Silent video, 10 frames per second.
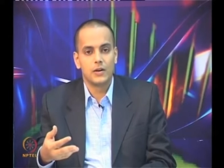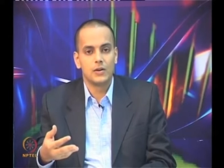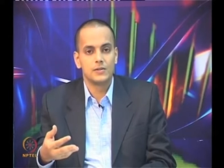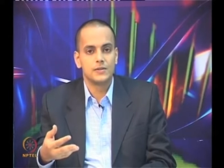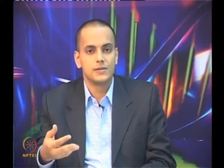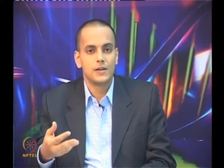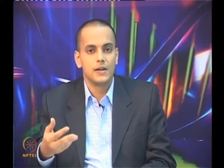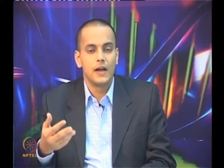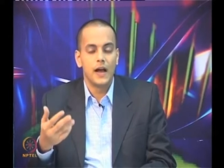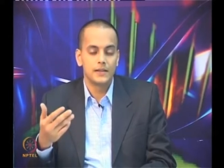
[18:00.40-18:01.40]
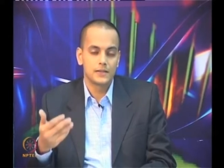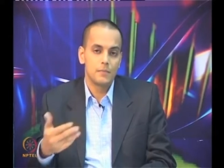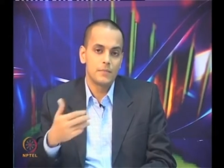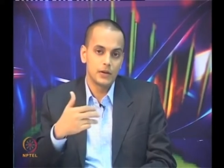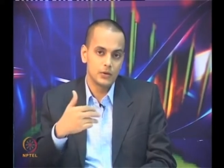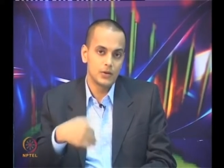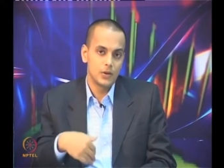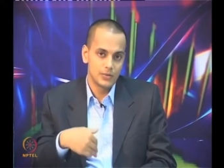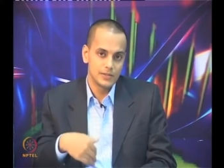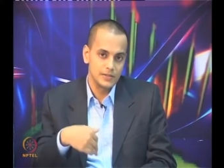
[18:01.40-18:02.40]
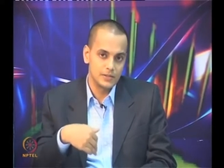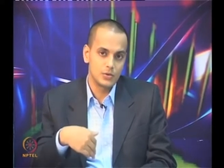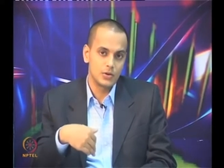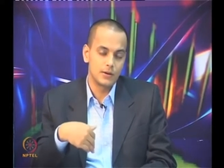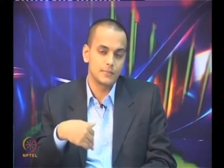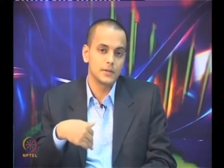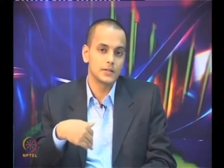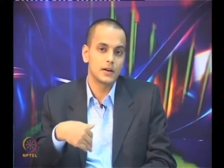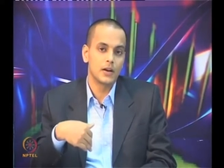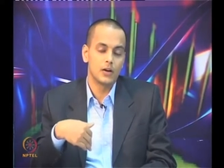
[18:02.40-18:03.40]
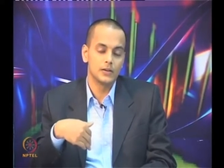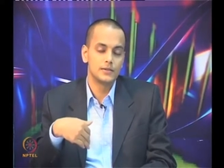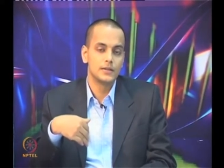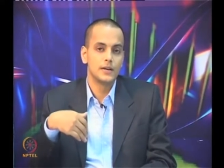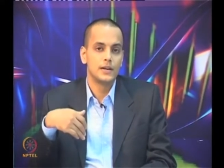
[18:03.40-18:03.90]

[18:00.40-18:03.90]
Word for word: loss as compared to the lowest total pressure loss